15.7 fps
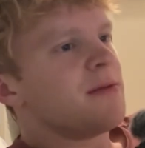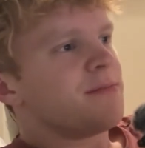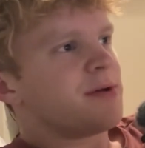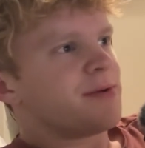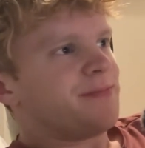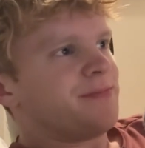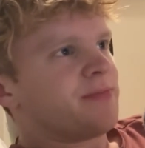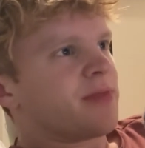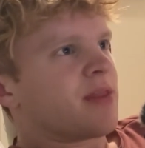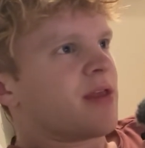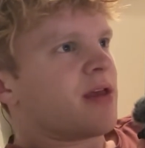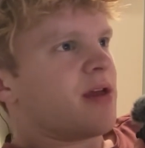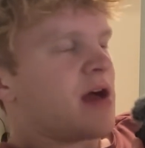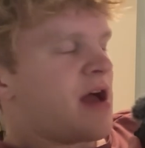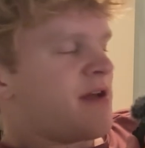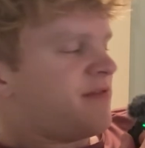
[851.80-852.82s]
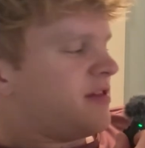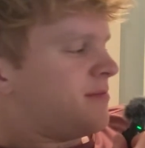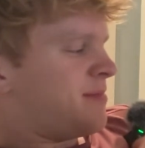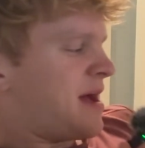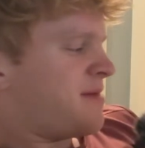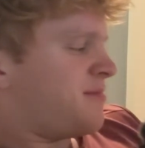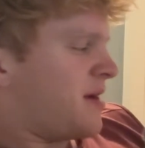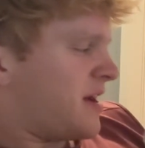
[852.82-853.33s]
but I feel
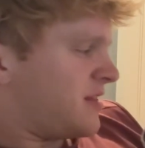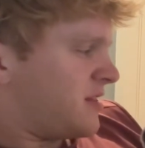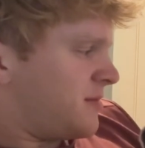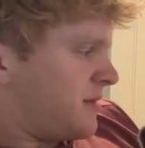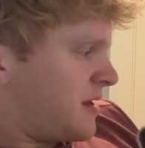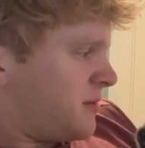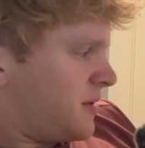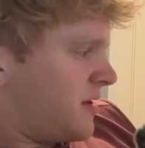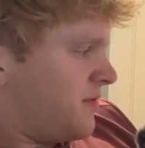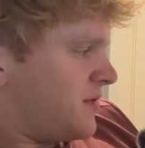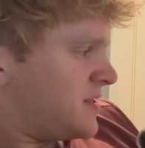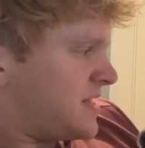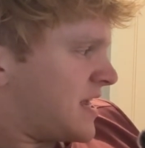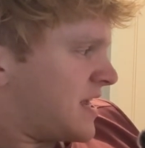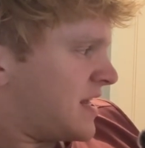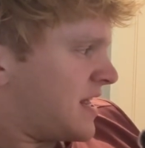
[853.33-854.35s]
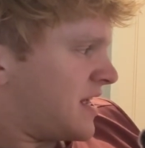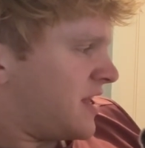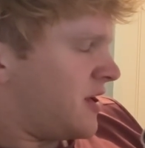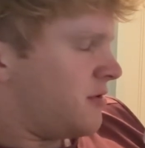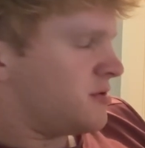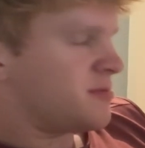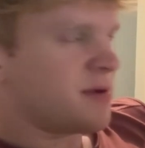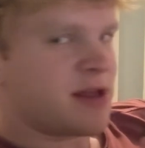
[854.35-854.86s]
bad buying them, and I'm looking for secondhand
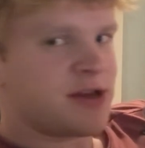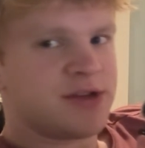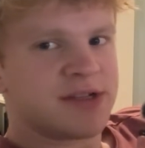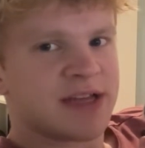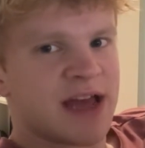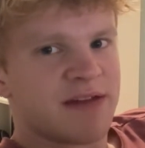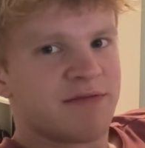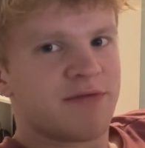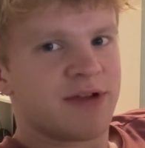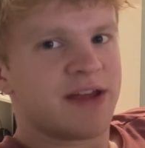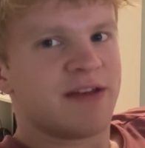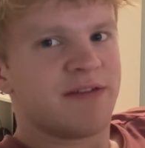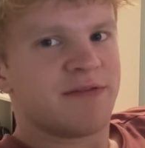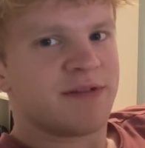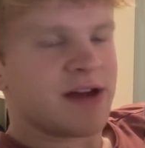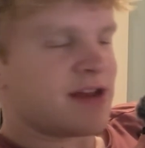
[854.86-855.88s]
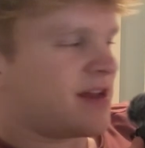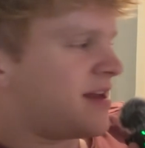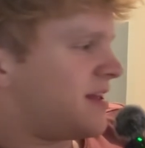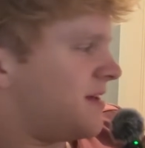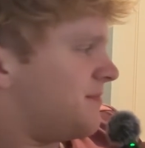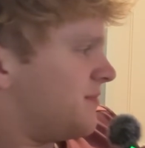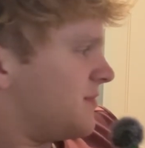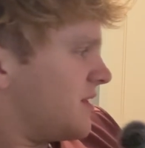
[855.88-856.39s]
cubes, but I just can't freaking find
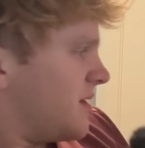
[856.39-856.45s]
any.